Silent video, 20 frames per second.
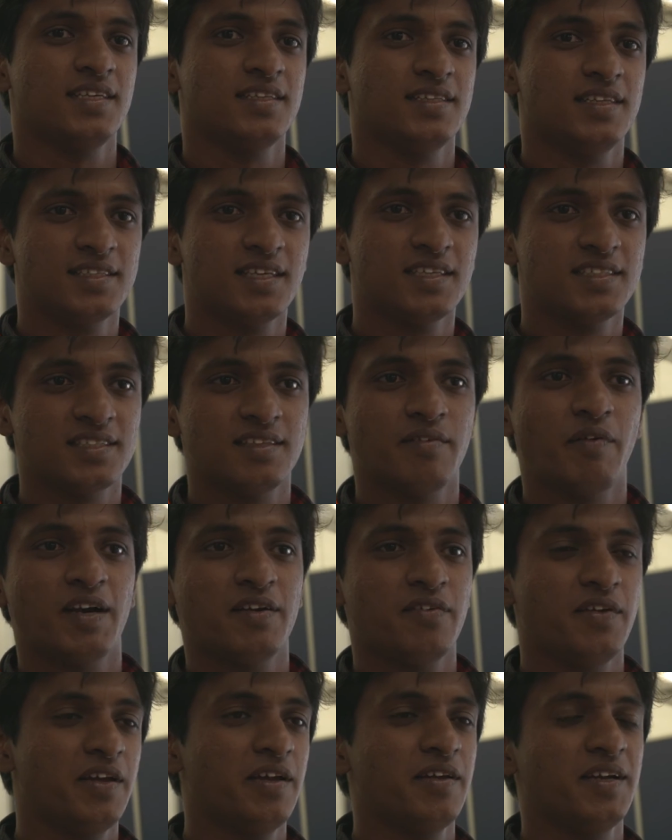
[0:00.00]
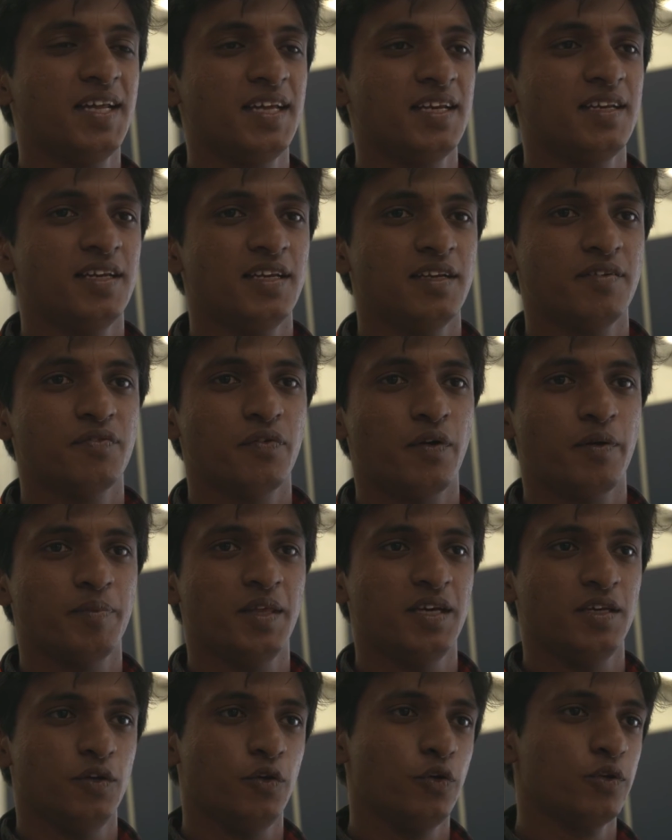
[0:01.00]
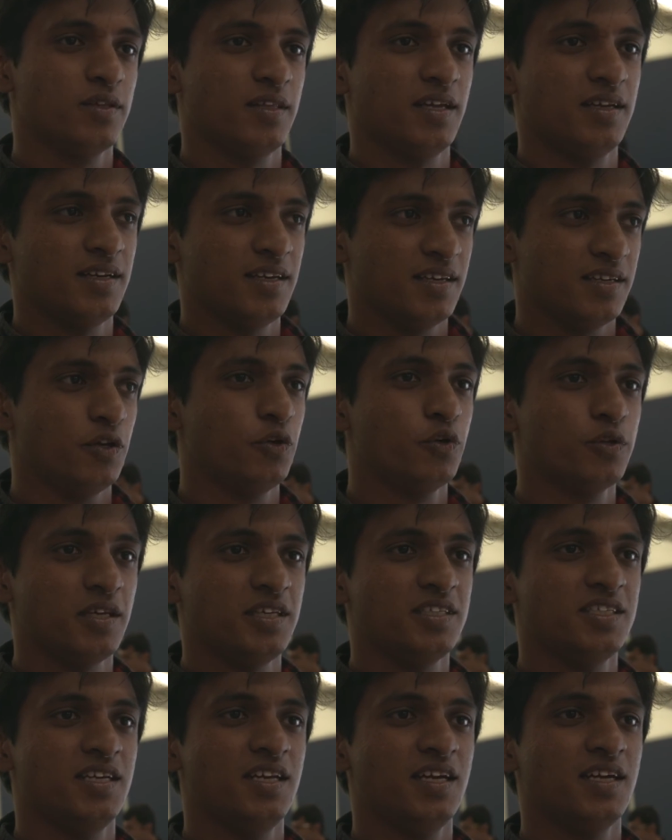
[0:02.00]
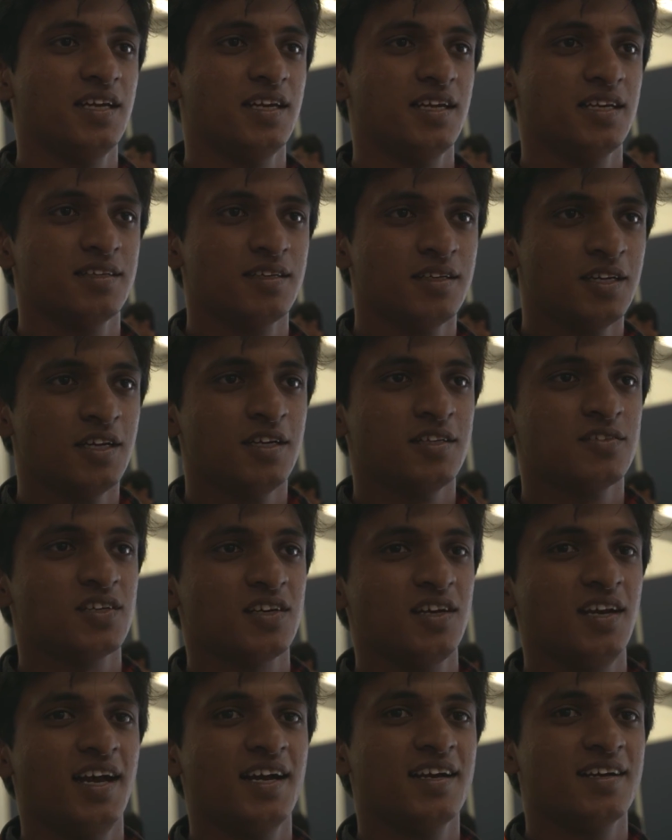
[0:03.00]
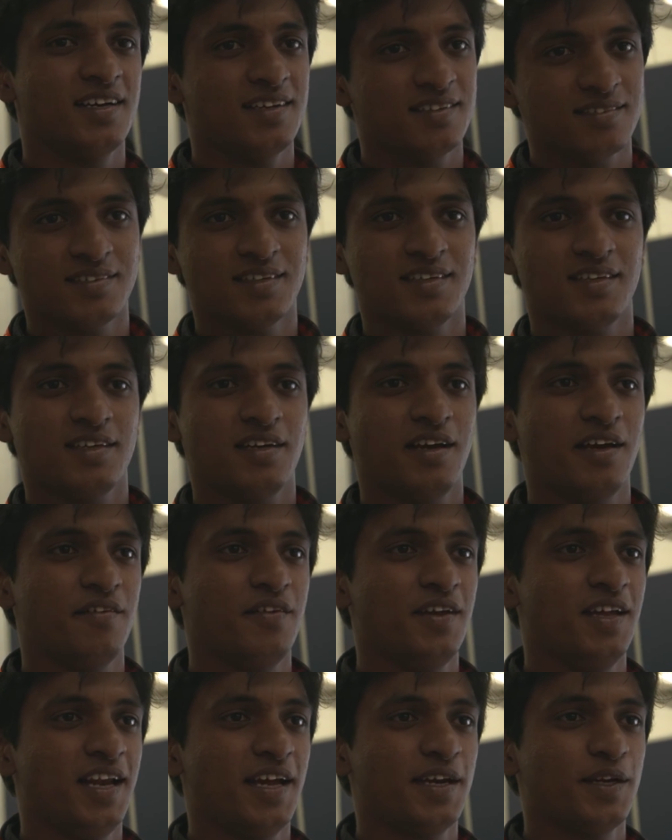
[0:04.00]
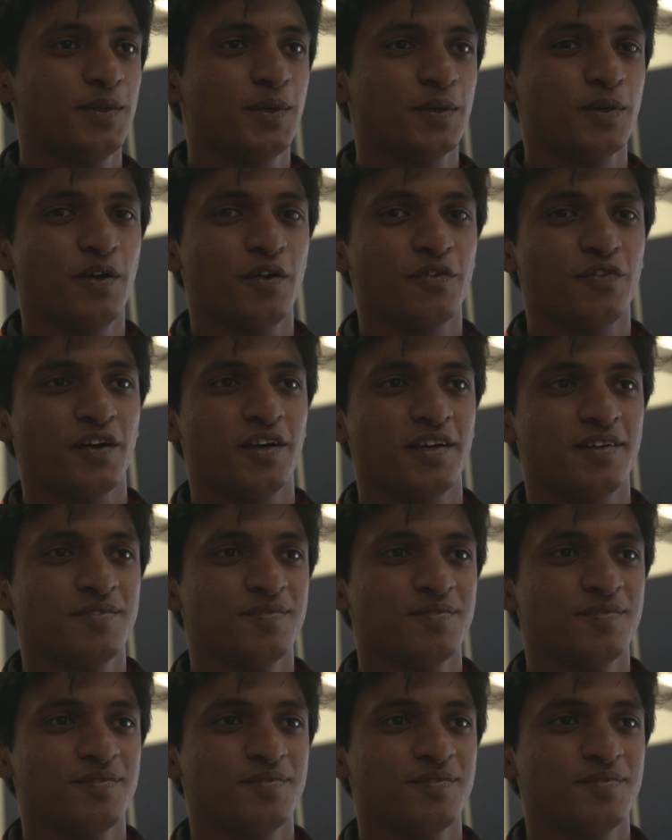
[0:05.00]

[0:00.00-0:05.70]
is, this is what we needed from the youth in youth engineering in Sri Lanka, uh, we like to go for it.